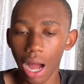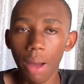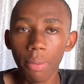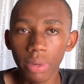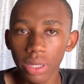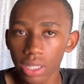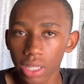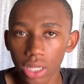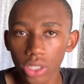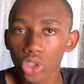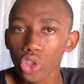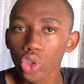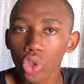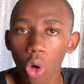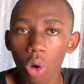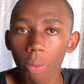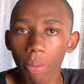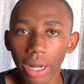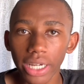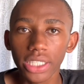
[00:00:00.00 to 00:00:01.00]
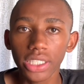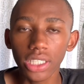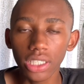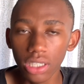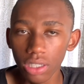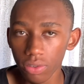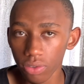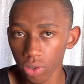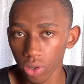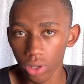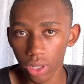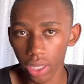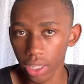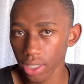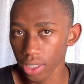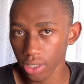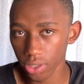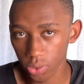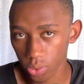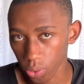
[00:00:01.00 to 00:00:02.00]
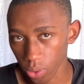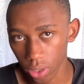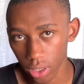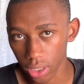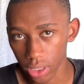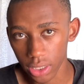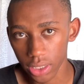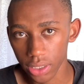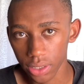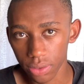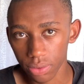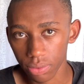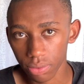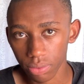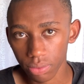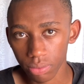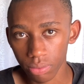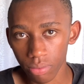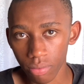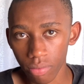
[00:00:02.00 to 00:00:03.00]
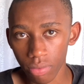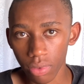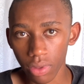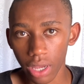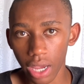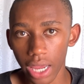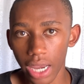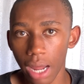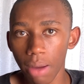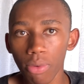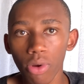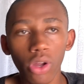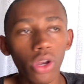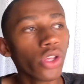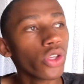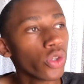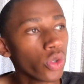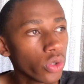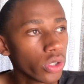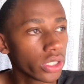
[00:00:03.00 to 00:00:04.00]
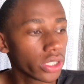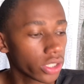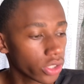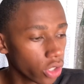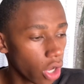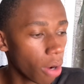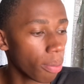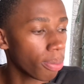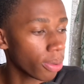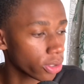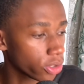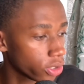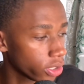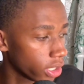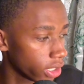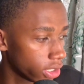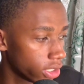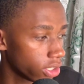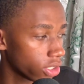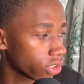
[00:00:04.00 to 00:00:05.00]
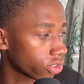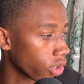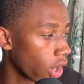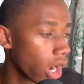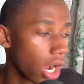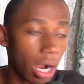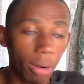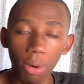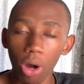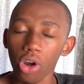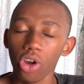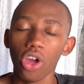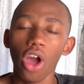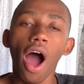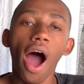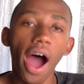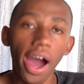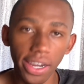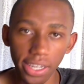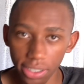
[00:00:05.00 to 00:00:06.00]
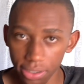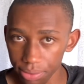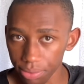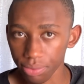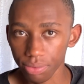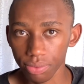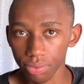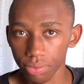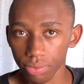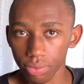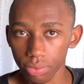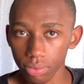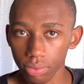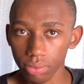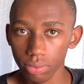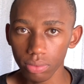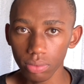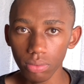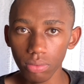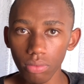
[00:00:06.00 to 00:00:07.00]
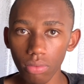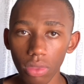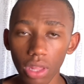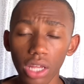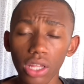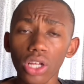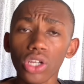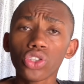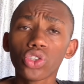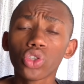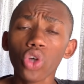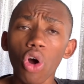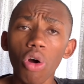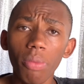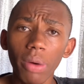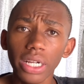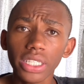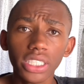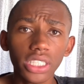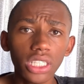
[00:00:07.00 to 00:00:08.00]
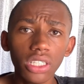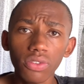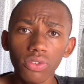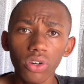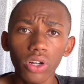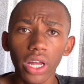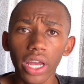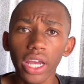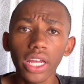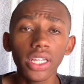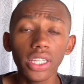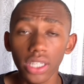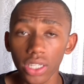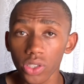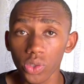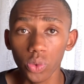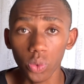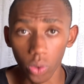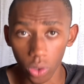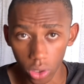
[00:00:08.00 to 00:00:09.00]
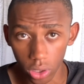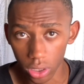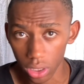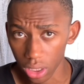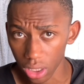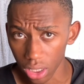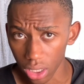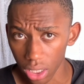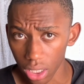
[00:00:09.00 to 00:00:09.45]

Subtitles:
mean, there's so much evil in this world. And I'm going to use this opportunity to talk about God. There's so much evil in this world.